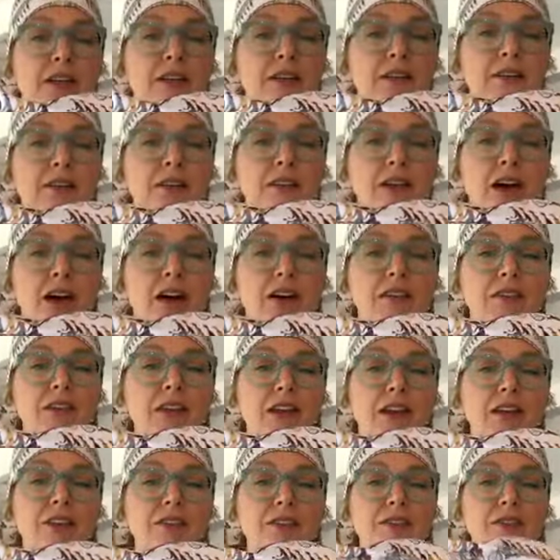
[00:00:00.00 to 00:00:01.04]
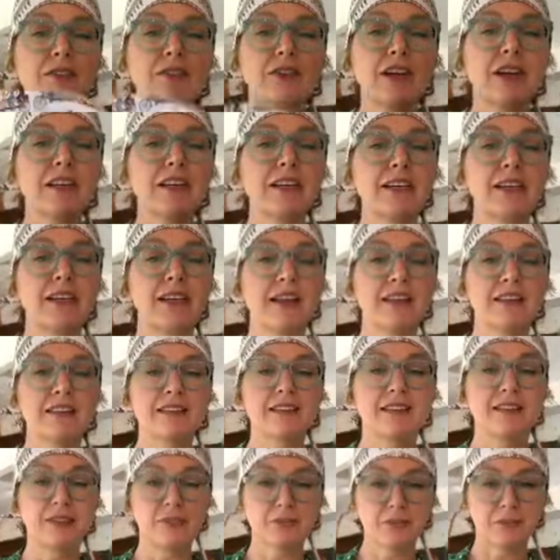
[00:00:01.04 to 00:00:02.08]
With a whole load of cyclists.
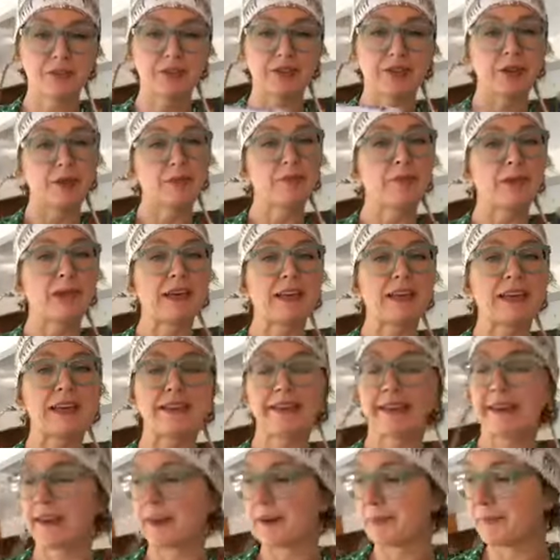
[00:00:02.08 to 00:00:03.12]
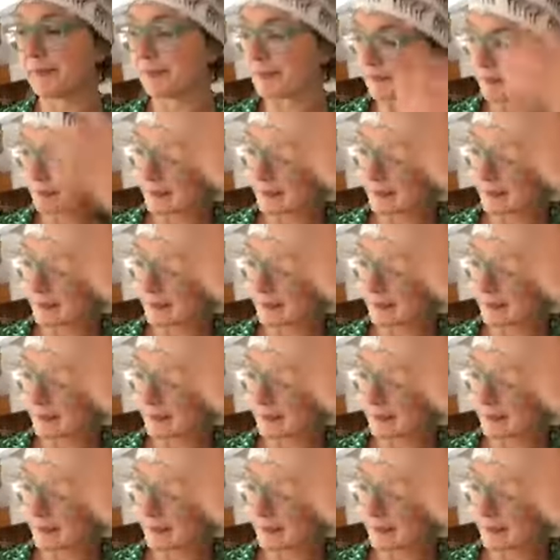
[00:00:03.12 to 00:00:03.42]
This was going to be, I'll